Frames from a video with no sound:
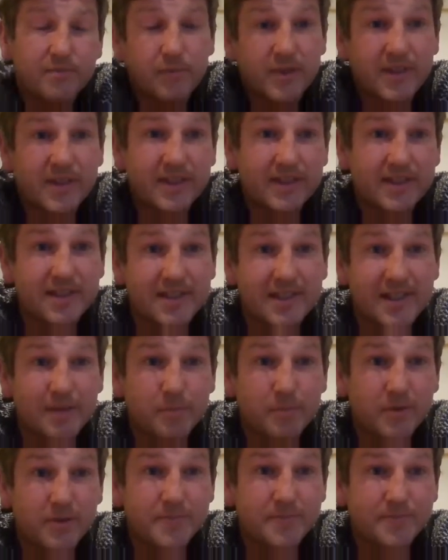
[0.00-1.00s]
we need to
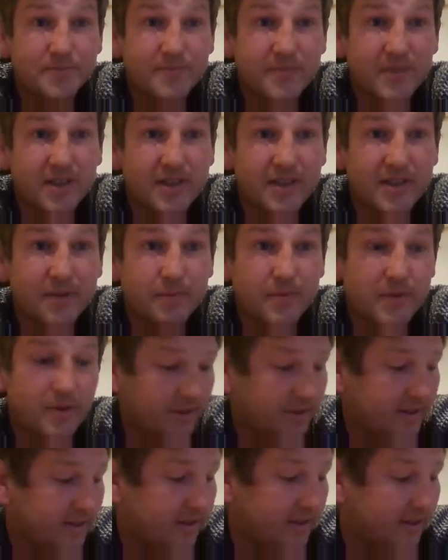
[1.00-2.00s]
sample, and then we
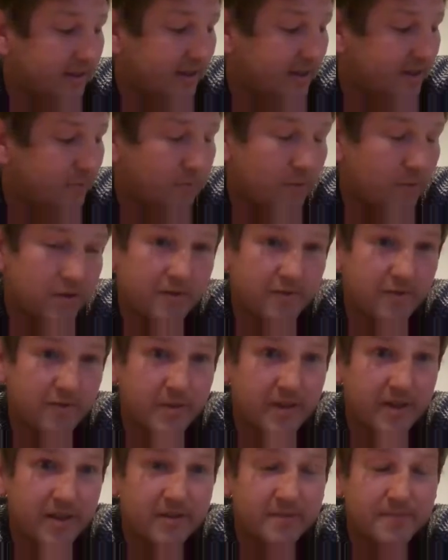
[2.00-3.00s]
can kind of work from
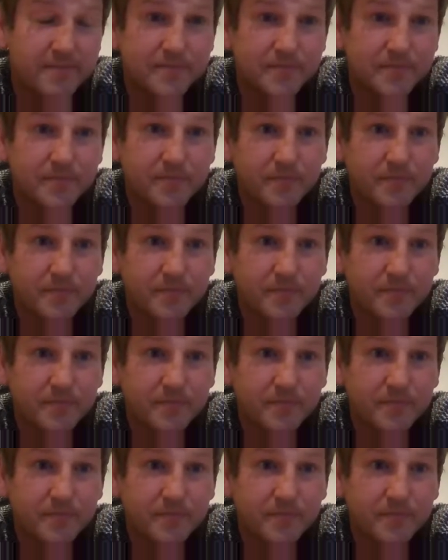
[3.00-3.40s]
there.